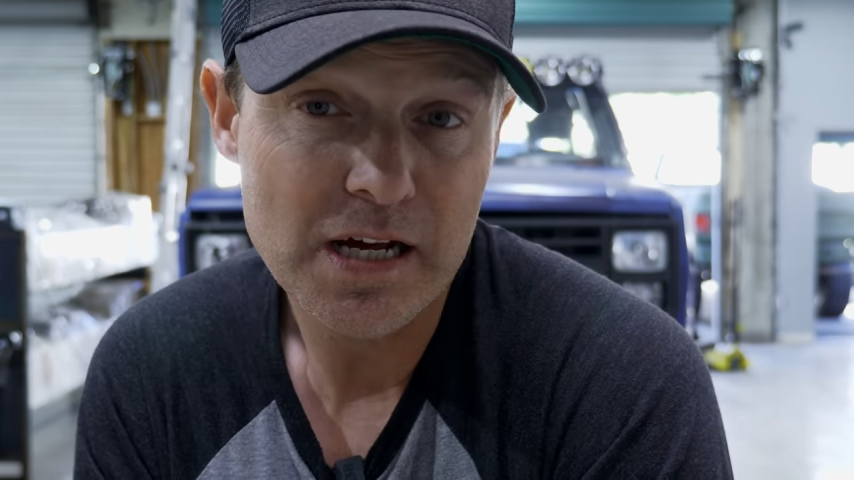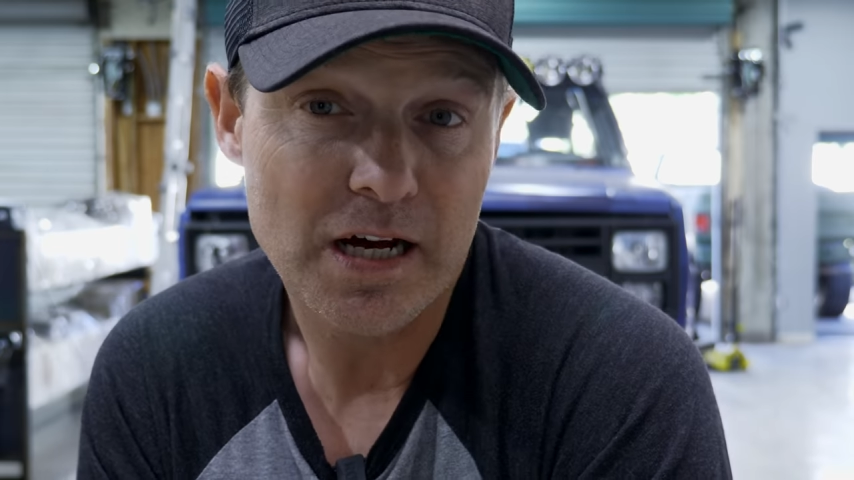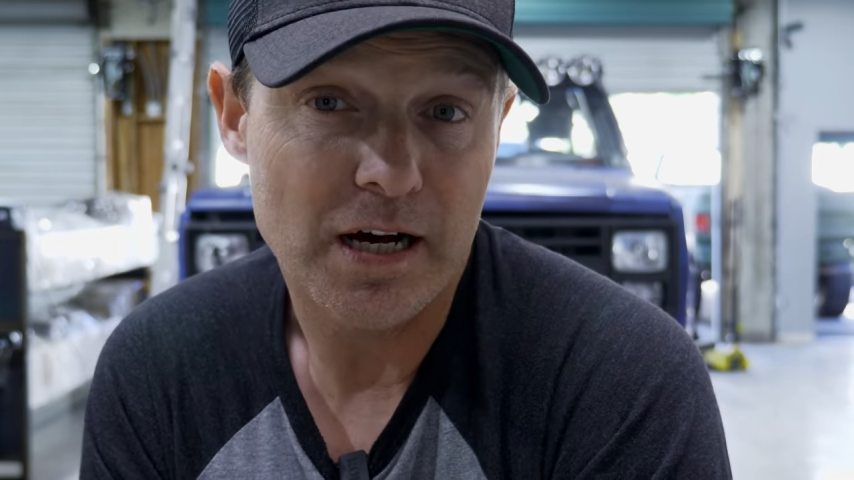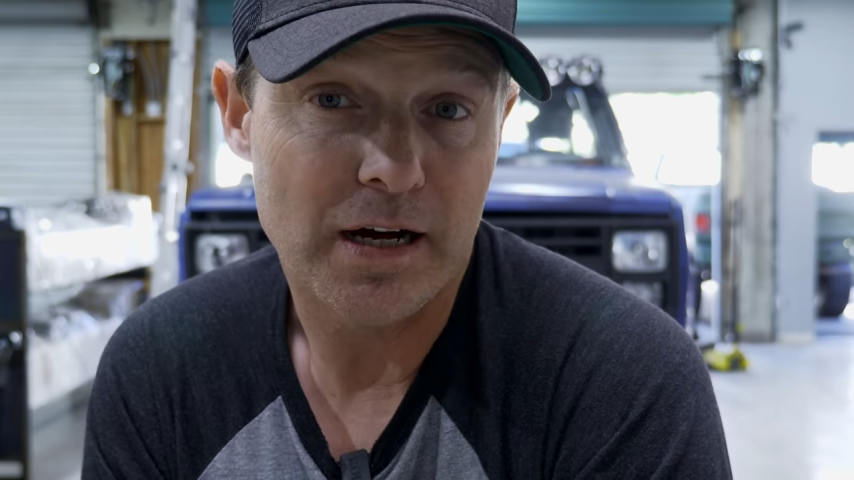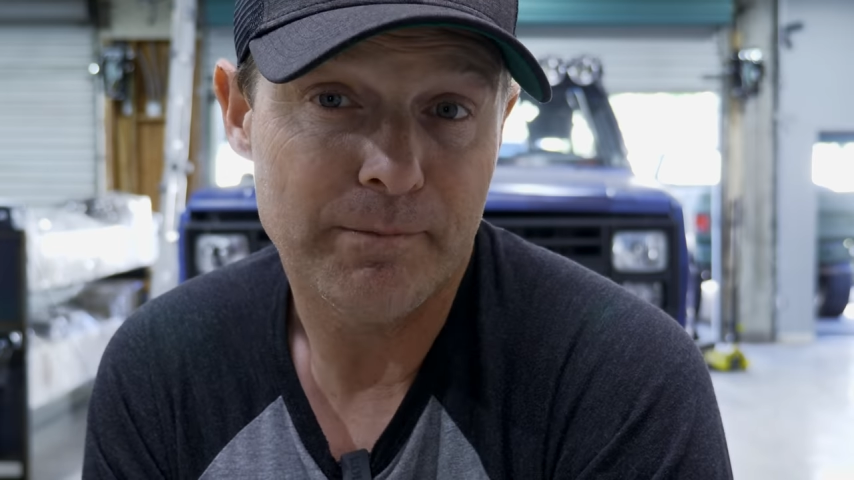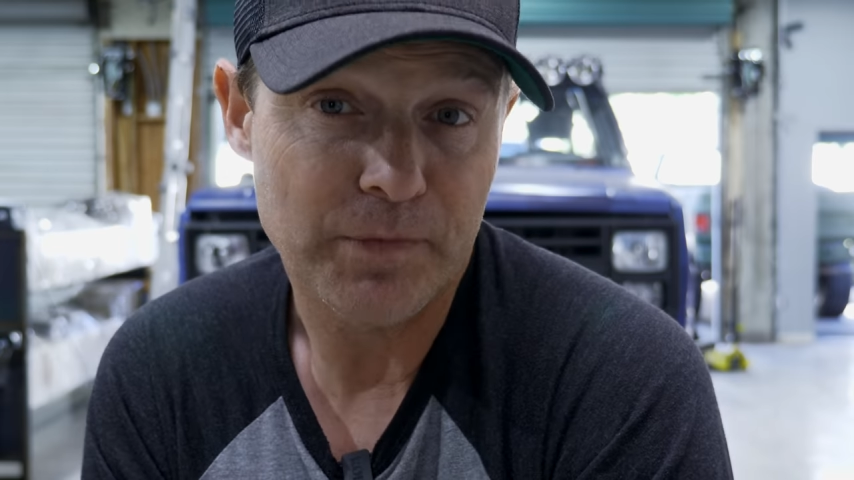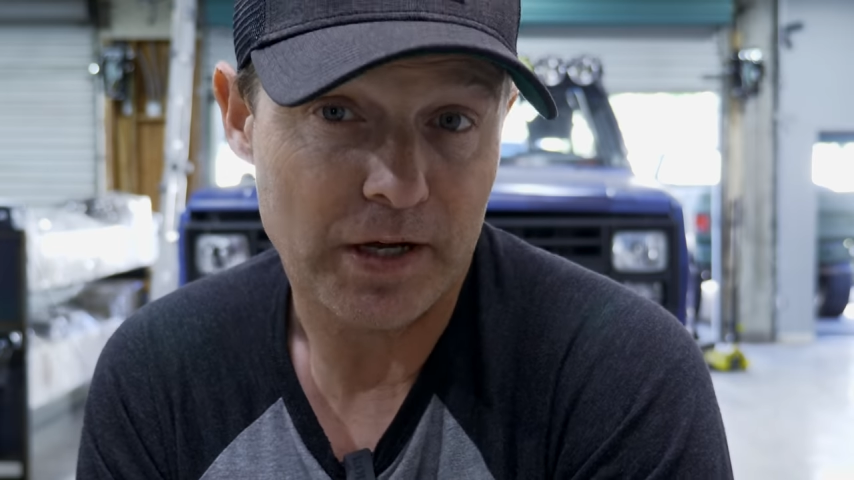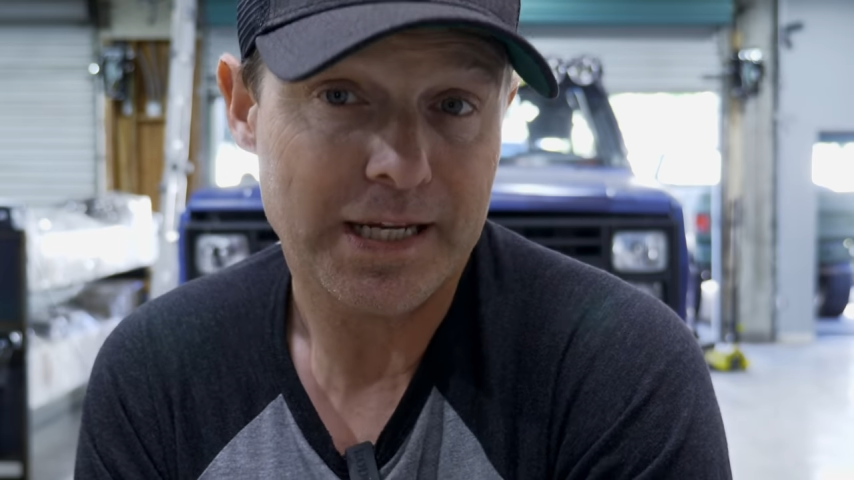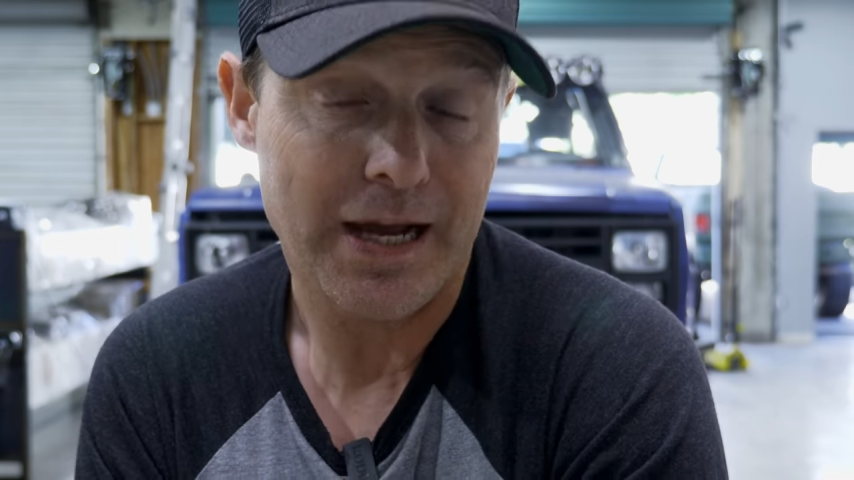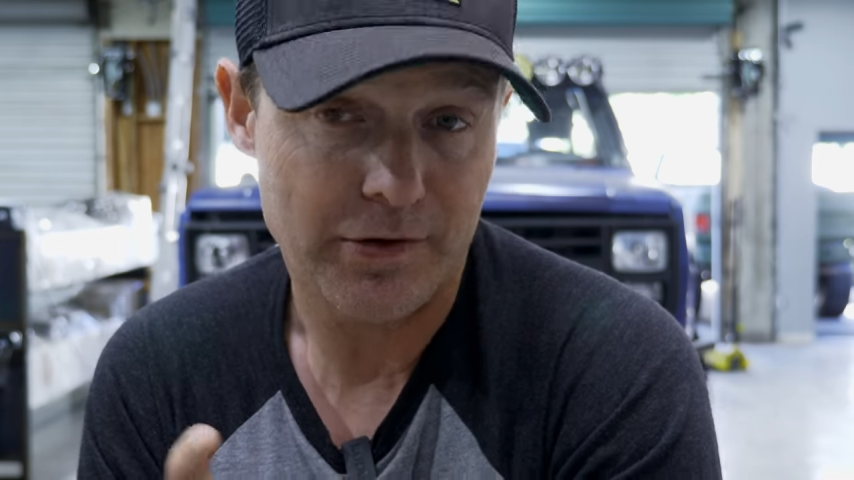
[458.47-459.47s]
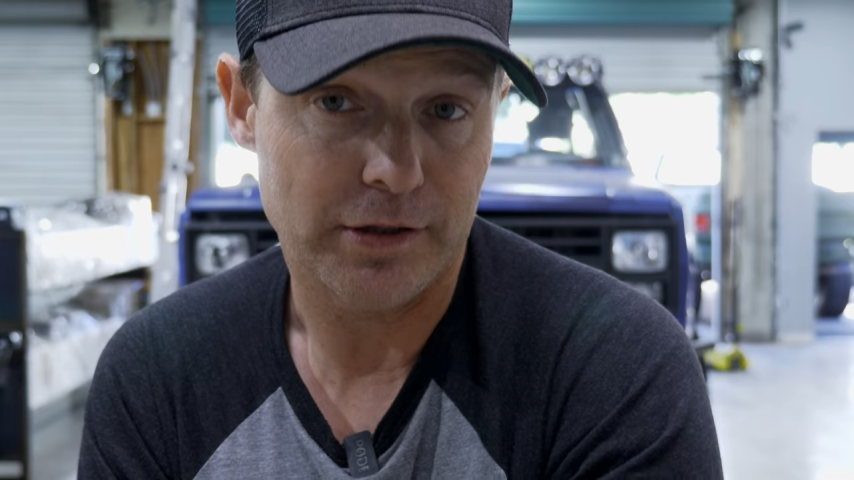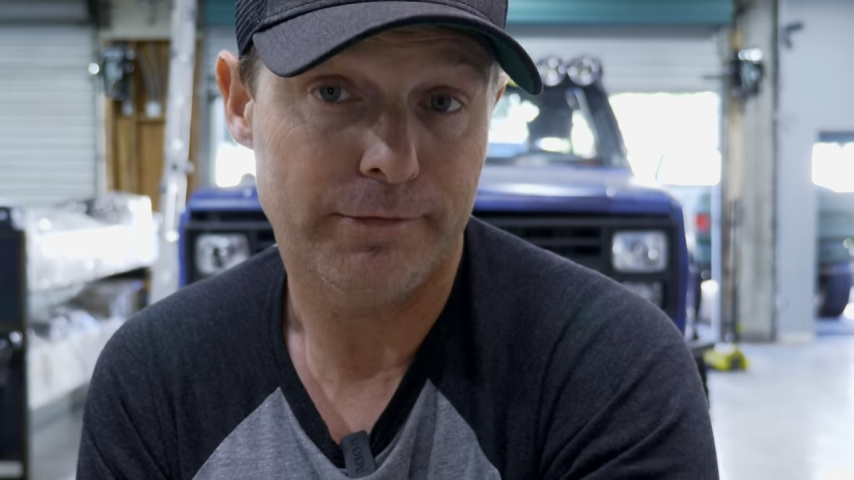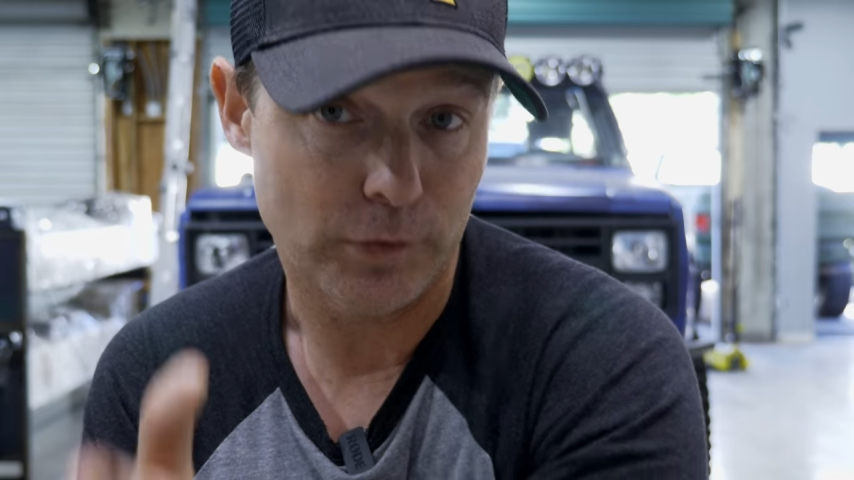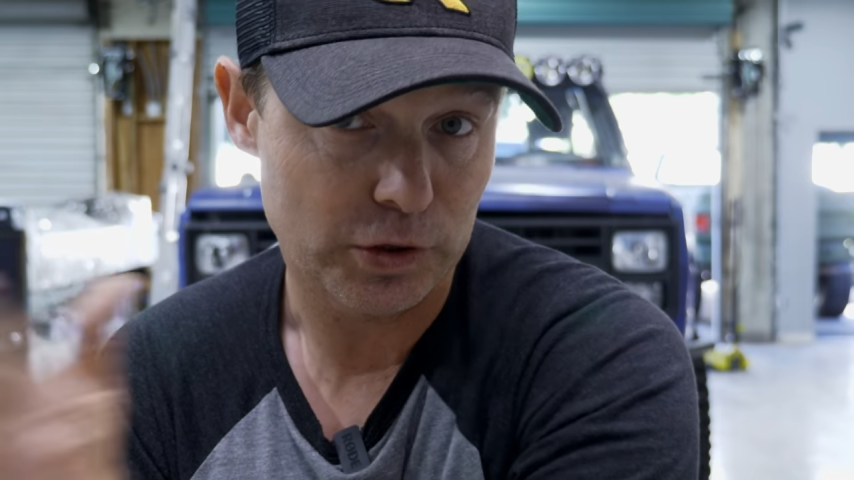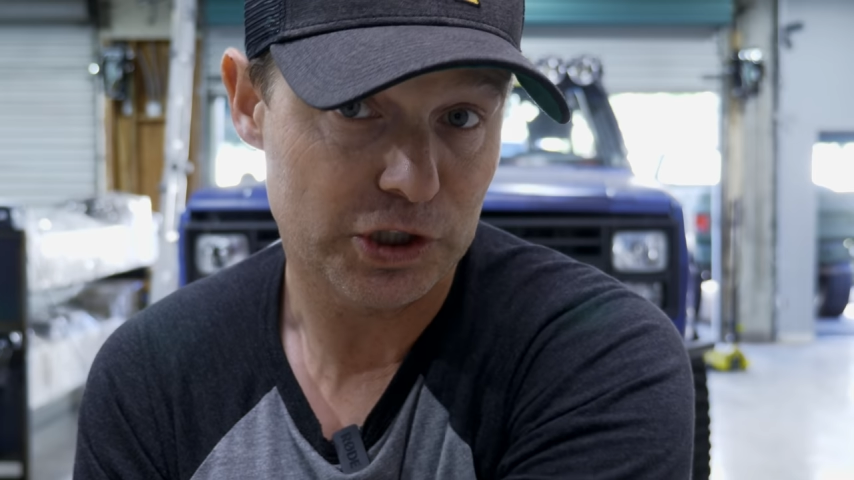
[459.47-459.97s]
um, not counting the
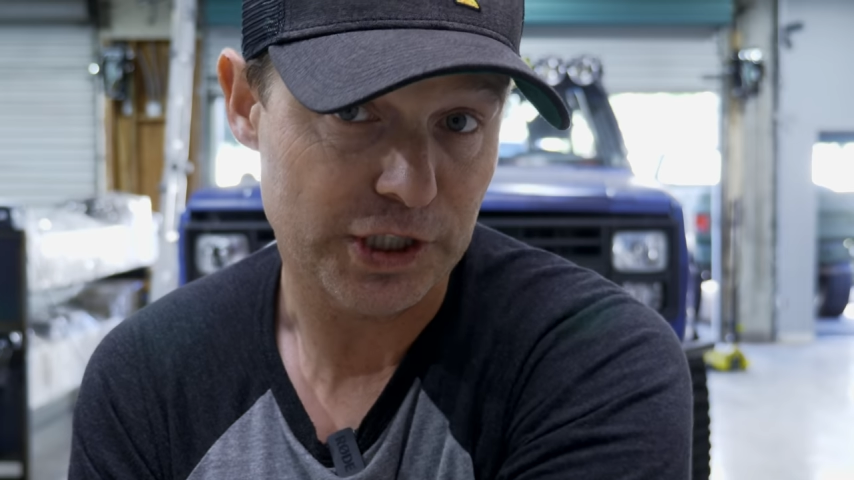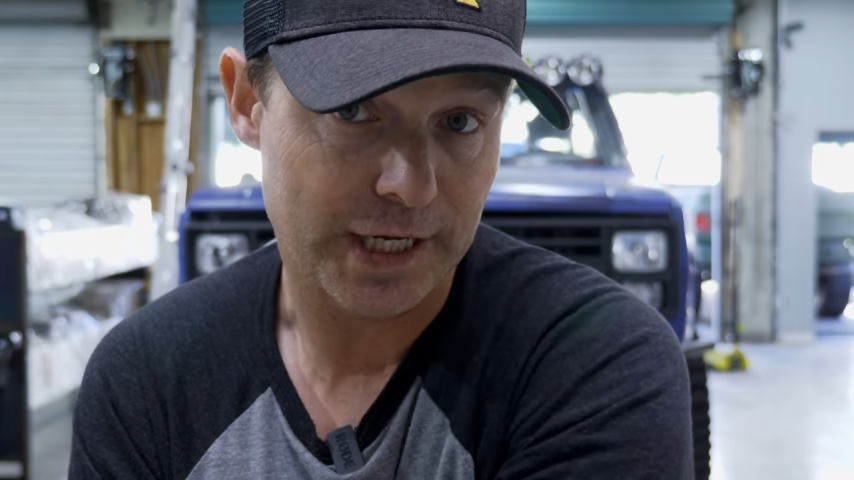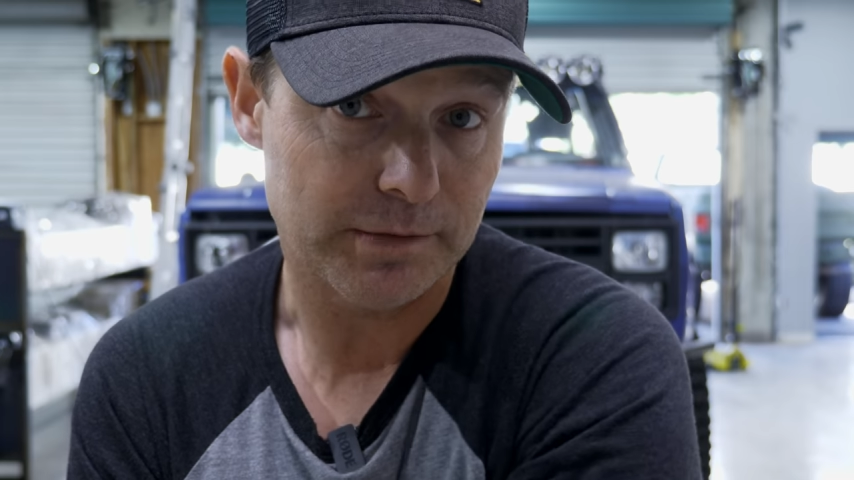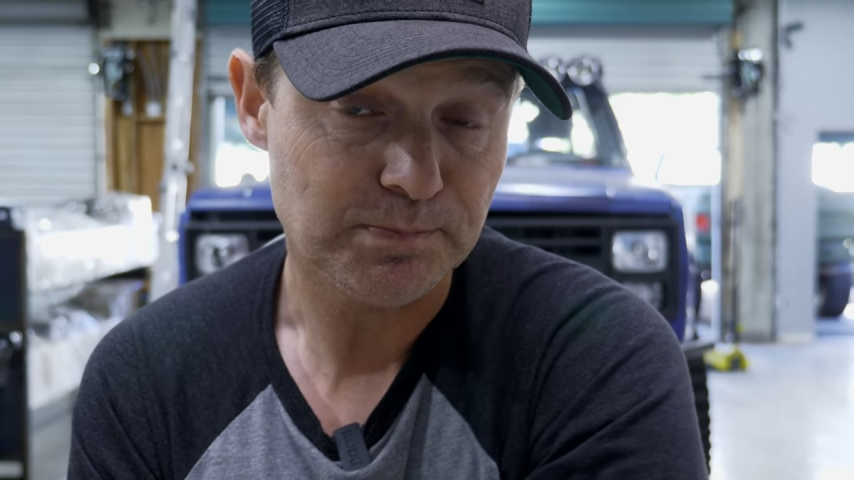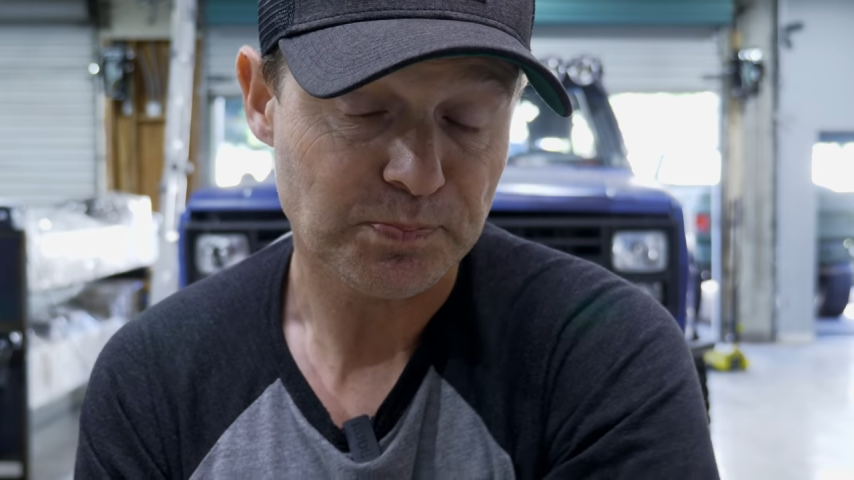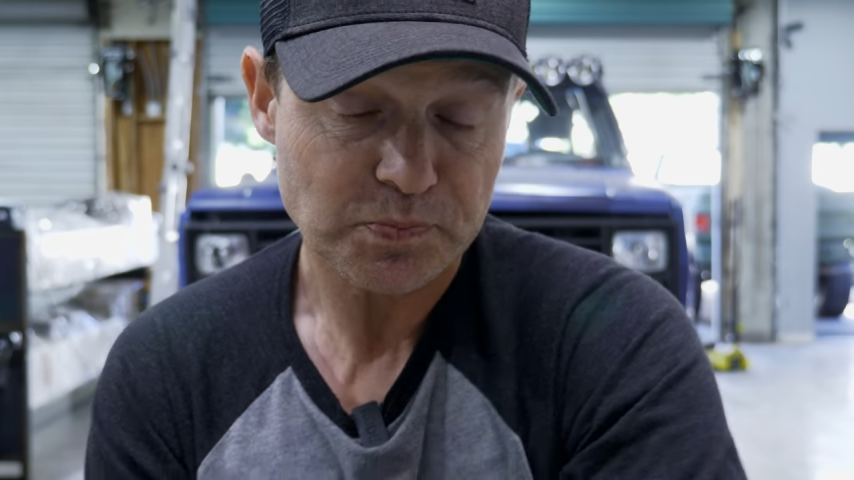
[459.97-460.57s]
first gen,